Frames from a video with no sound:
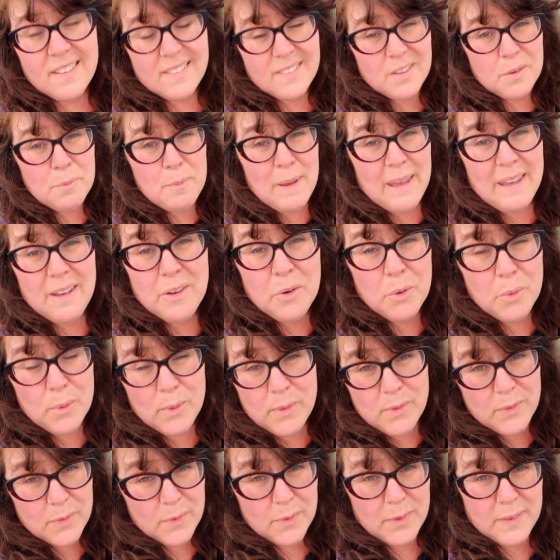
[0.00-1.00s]
So my
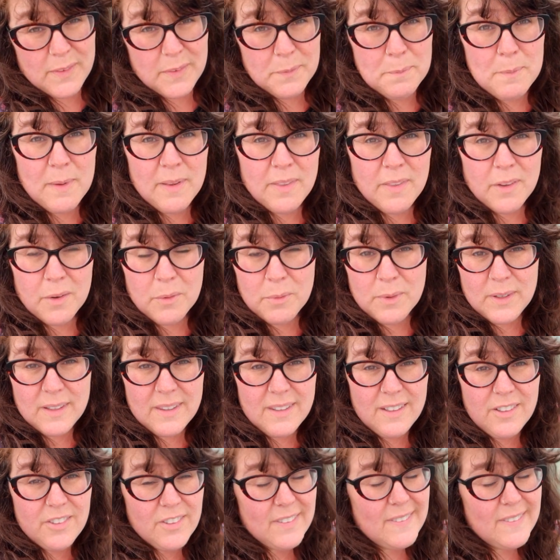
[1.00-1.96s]
goals for this month are really